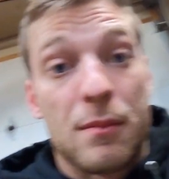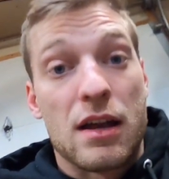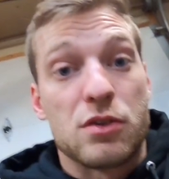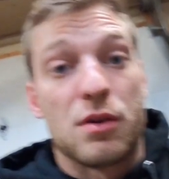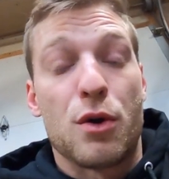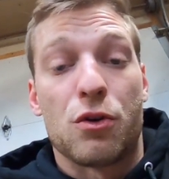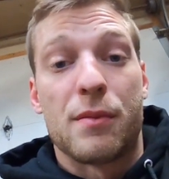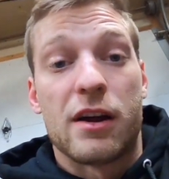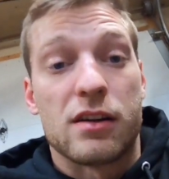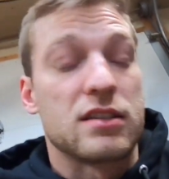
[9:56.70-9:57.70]
I'm not doing Moto
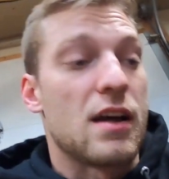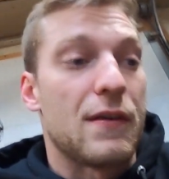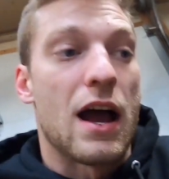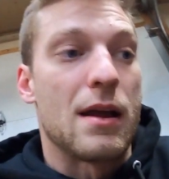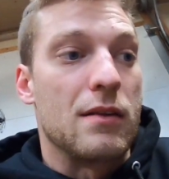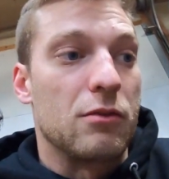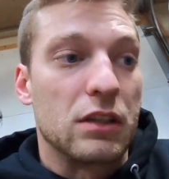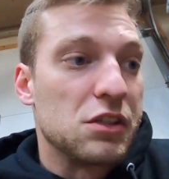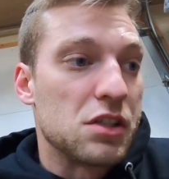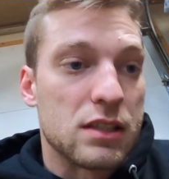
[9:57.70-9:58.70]
America stuff, I
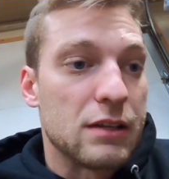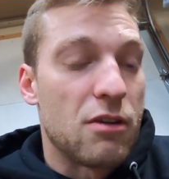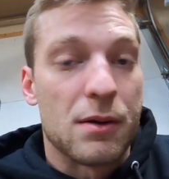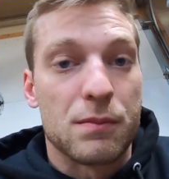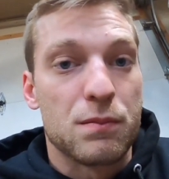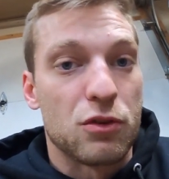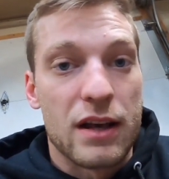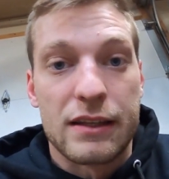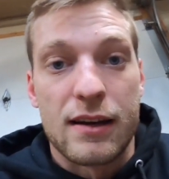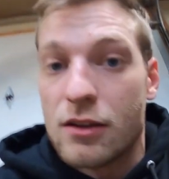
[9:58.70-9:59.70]
religiously run Pirelli.